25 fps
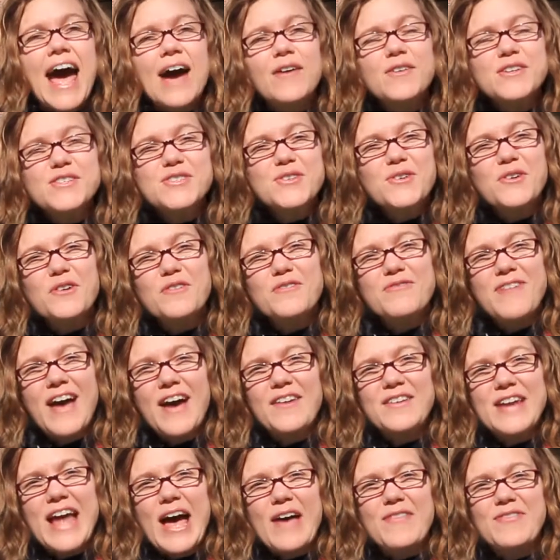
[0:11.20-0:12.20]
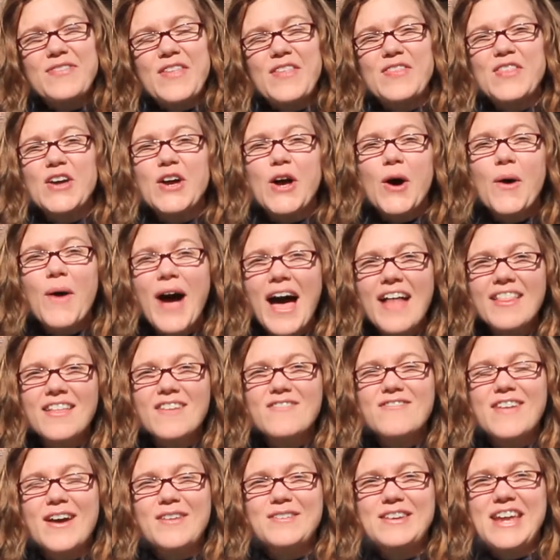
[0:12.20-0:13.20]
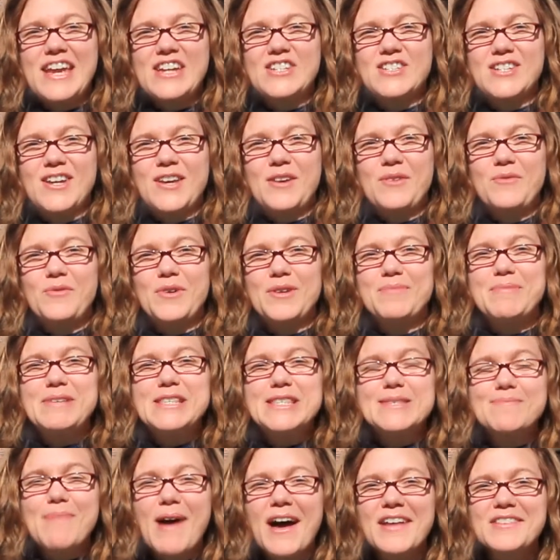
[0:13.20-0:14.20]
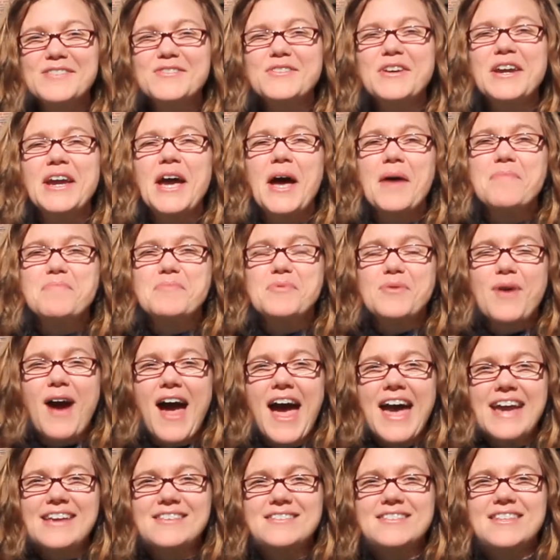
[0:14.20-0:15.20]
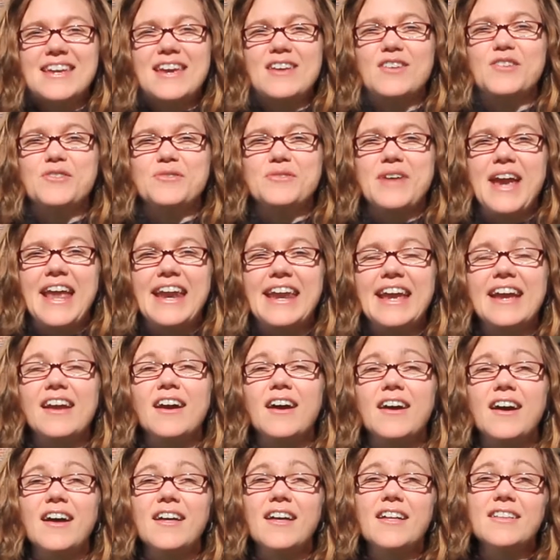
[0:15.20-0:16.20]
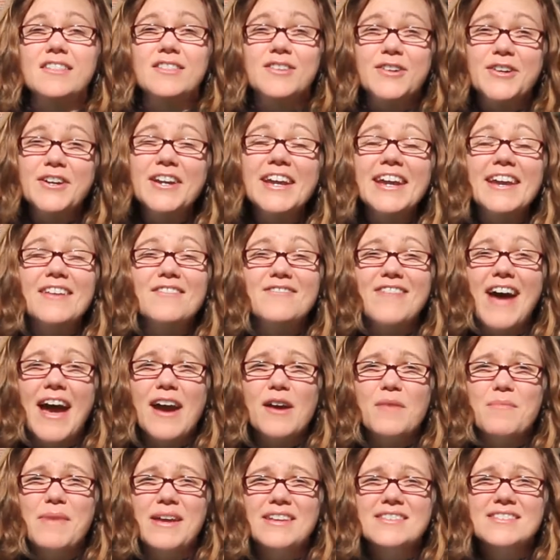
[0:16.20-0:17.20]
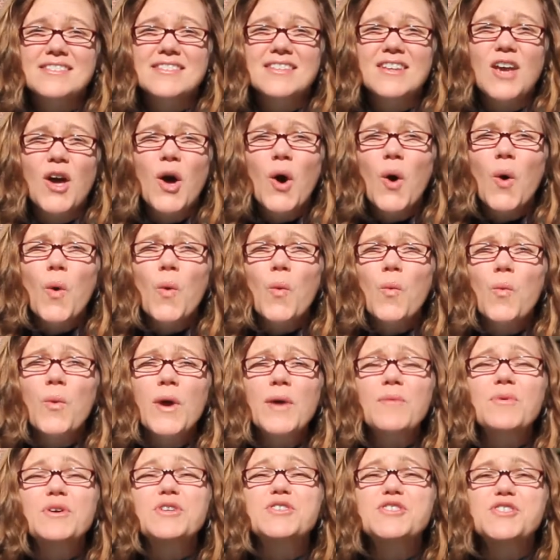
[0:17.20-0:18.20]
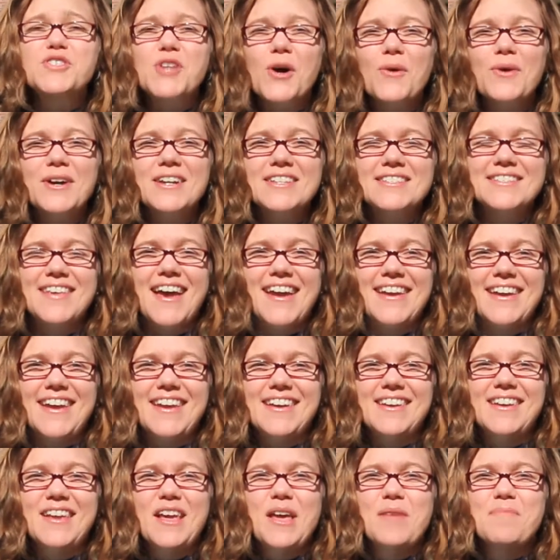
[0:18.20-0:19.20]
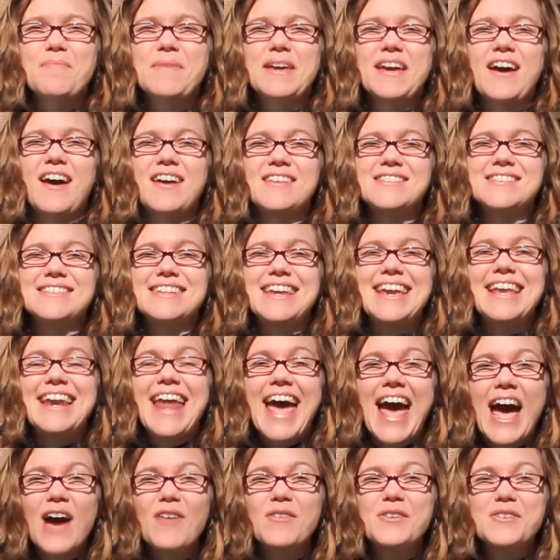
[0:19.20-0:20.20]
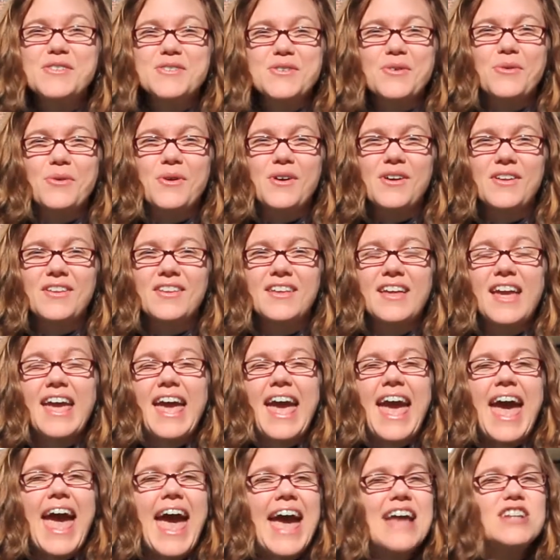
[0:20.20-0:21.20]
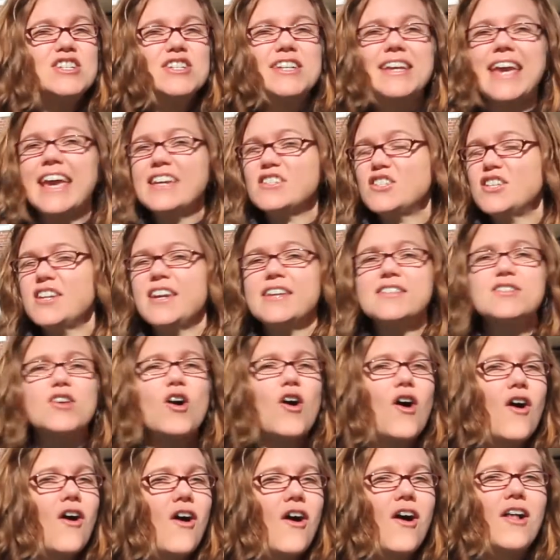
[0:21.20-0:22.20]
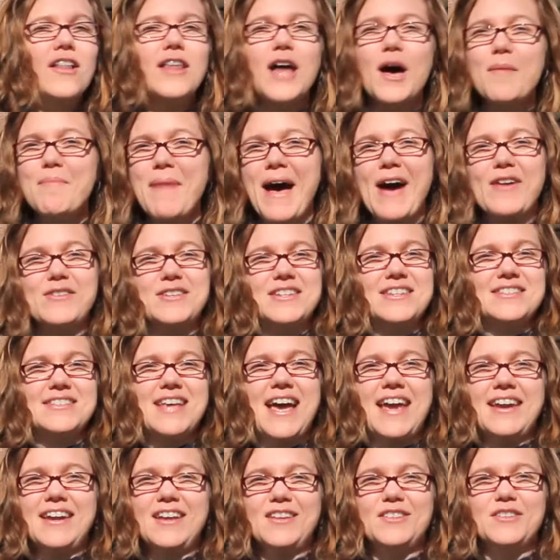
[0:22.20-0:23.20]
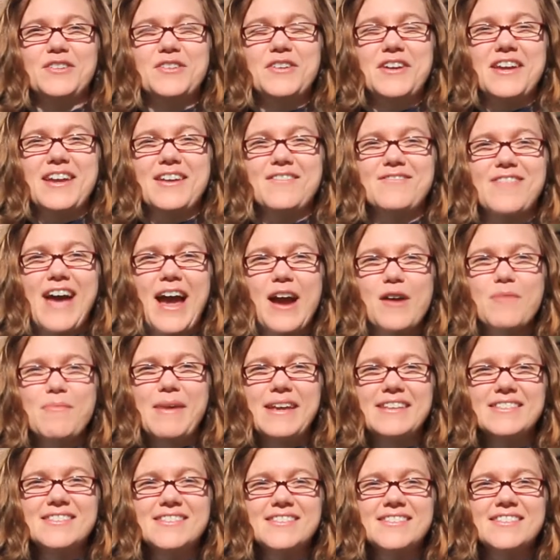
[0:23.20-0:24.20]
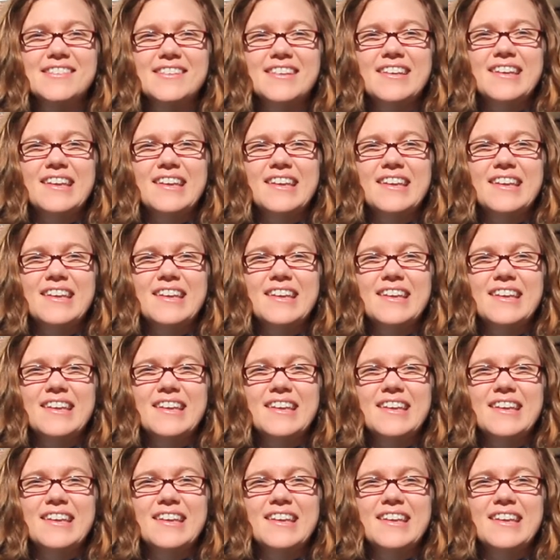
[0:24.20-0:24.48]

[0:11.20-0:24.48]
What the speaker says: our school found out that the Kohelet Foundation would be sponsoring a prize in creating learning environments, we were so excited because in our school, education is all about designing learning environments.